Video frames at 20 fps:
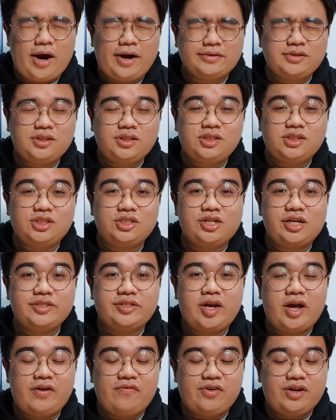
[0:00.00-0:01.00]
this is just
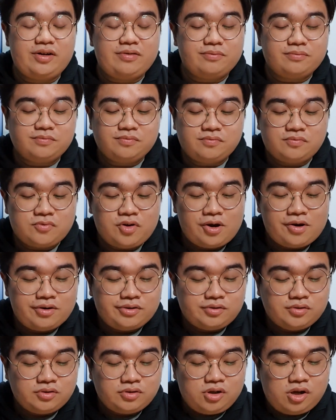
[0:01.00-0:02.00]
heaven.
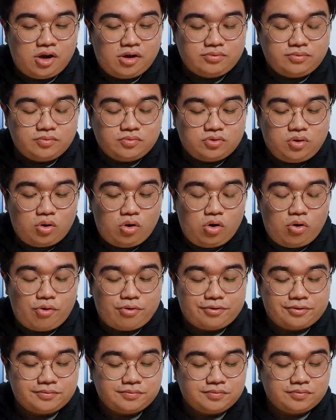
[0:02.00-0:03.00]

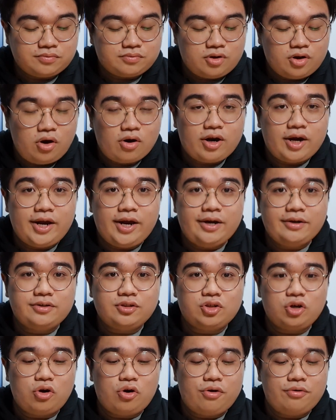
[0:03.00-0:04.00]
Oh, okay,
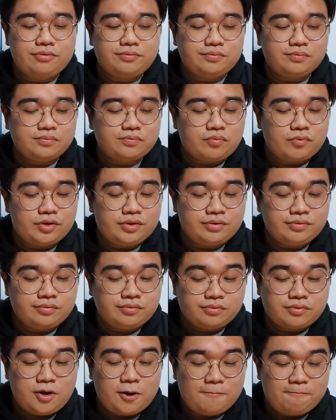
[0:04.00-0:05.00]
so
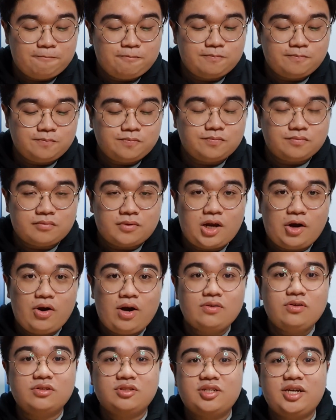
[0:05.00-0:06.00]
I
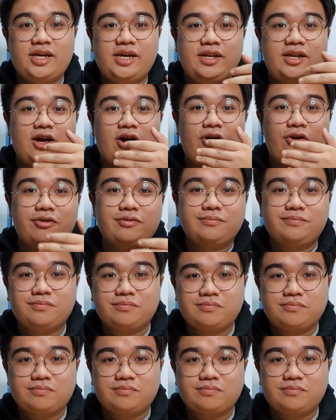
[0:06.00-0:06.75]
have to say it now.